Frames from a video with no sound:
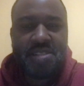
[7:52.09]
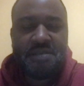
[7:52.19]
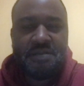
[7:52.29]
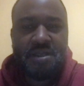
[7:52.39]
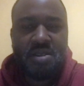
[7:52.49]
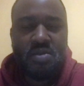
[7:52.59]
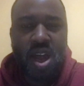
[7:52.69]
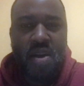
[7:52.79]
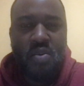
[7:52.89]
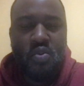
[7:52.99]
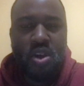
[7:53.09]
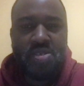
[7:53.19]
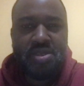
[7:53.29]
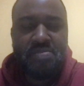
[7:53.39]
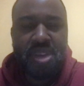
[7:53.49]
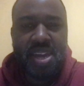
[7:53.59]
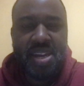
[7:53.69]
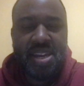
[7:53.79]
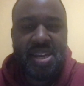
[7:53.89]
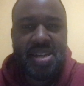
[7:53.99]
to figure out what the
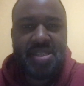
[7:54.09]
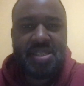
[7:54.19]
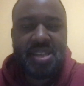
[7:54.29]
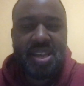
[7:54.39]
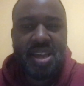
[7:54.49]
meaning is.